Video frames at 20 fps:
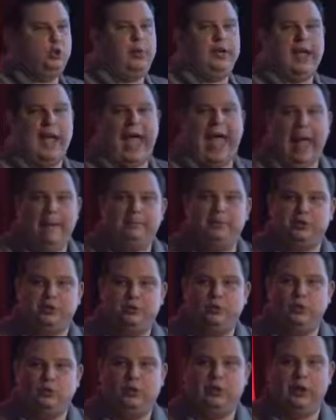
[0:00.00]
we
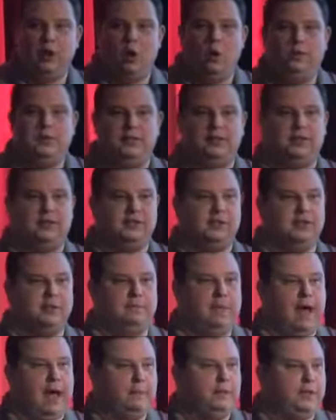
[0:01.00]
absolutely know that this is a
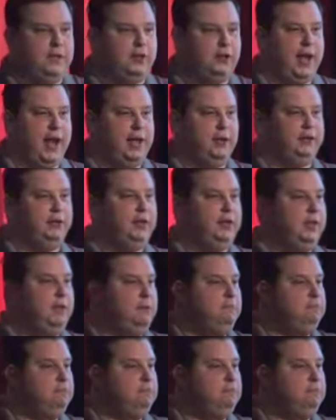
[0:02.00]
mom with a child?